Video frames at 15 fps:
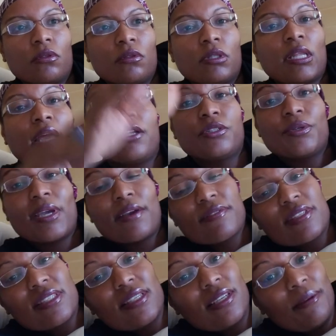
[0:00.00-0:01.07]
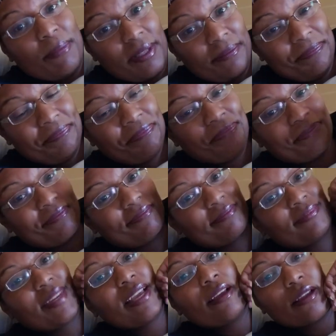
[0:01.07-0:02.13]
Now I do have cinnamon.
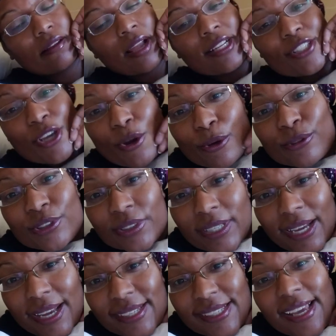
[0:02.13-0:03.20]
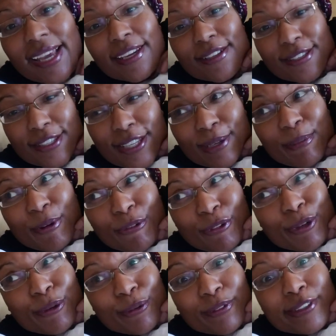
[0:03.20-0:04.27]
I told you guys I had a cinnamon
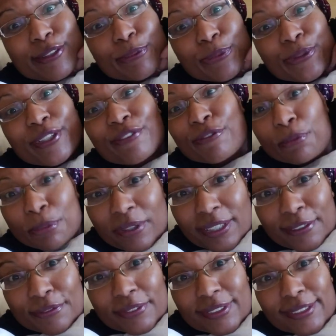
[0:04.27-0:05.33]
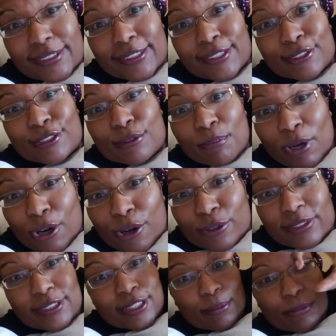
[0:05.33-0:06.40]
roll this morning for breakfast. A little small
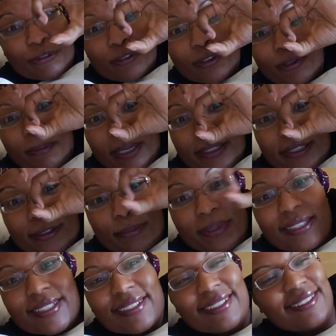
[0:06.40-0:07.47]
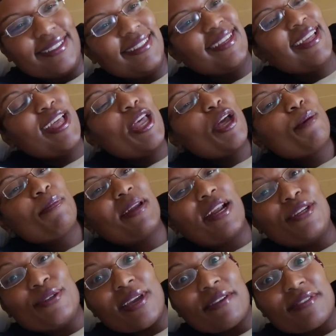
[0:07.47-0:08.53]
cinnamon roll about this big. But I
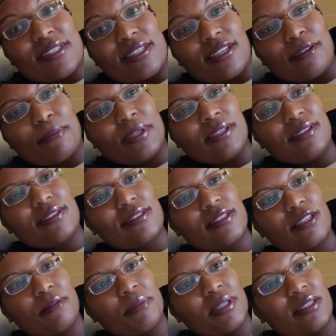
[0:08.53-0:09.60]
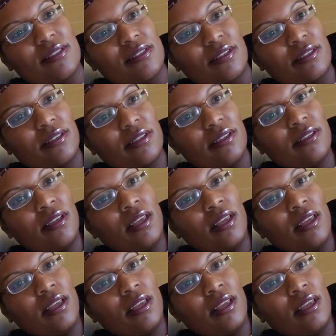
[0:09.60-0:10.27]
do have cinnamon, and cinnamon is a good